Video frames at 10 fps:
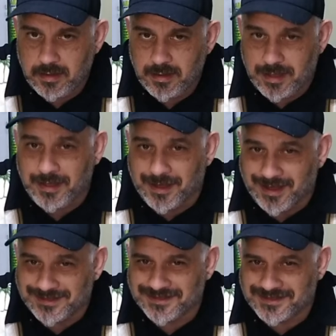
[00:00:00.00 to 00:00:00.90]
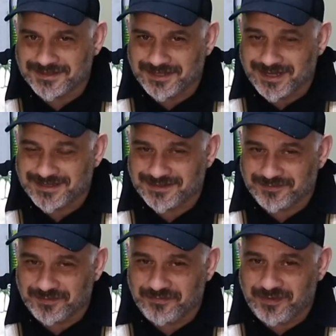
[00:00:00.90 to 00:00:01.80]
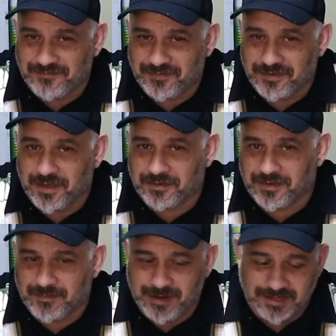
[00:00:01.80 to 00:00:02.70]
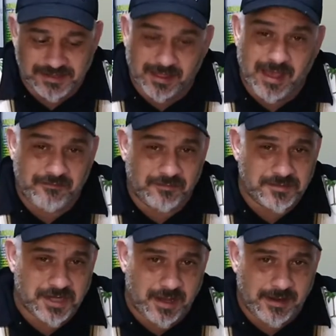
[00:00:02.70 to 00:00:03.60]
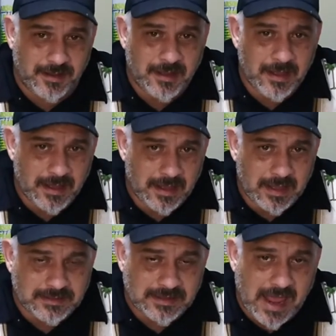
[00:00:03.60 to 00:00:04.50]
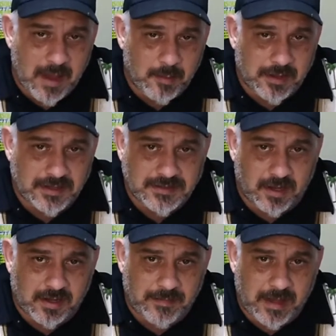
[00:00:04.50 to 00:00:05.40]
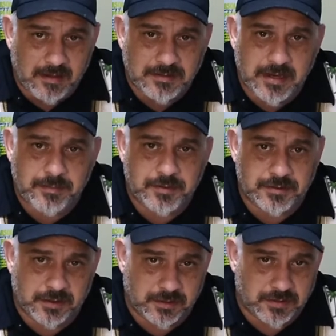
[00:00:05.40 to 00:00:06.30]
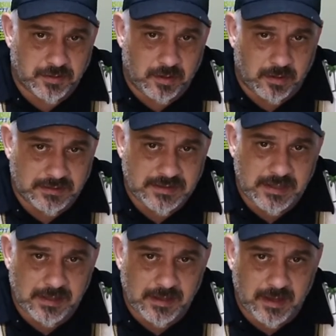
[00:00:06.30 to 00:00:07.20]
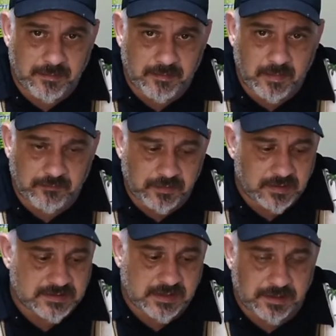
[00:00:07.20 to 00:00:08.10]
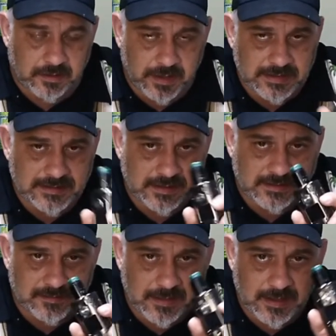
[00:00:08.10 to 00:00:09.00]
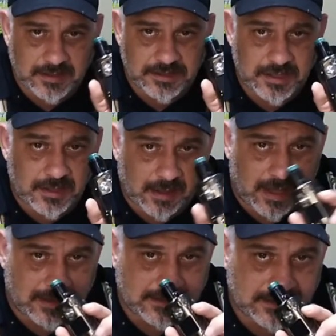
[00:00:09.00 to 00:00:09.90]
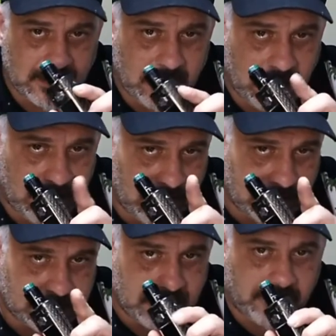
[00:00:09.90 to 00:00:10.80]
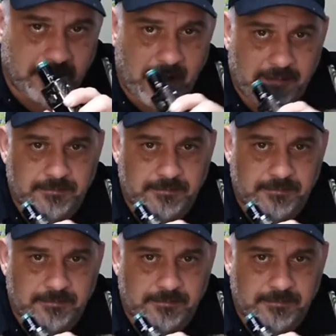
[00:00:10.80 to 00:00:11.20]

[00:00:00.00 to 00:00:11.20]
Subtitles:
Hey guys, this is Jason with Vape Foo Yung coming at you live from China. Today we're going to talk about temperature control, setting it up for use in your SX Mini G Class. Stick around.